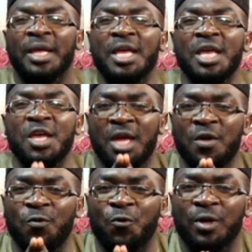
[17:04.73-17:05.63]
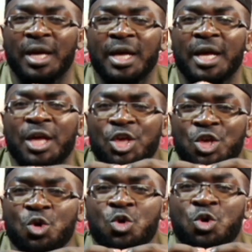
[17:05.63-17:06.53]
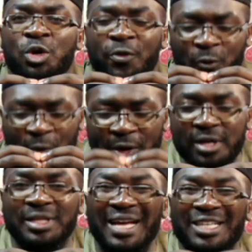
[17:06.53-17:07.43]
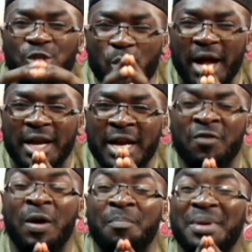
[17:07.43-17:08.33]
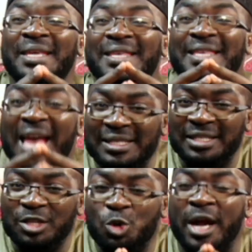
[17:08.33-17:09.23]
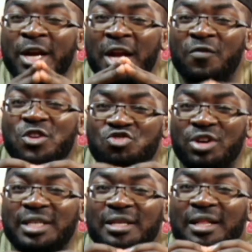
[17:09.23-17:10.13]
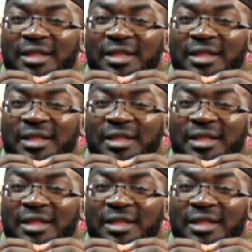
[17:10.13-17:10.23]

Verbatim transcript: if you feel that you can never be just you can never treat